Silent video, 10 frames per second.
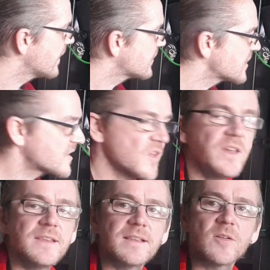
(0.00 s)
It's
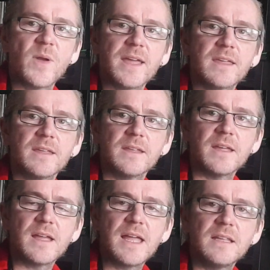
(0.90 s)
exciting that they're back,
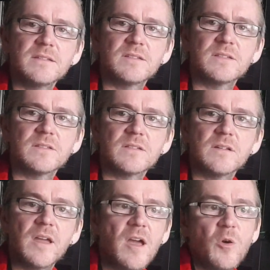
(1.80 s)
and
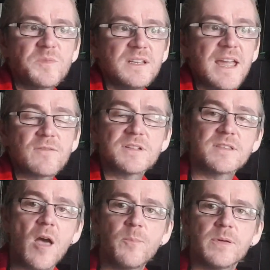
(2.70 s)
I hope they never
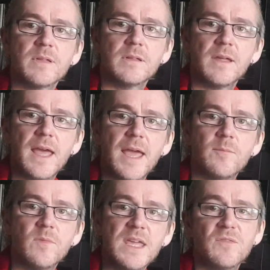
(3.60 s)
stop,
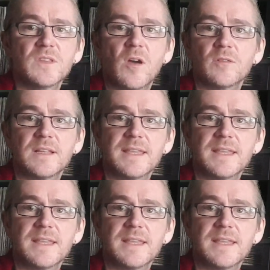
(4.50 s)
even though they'll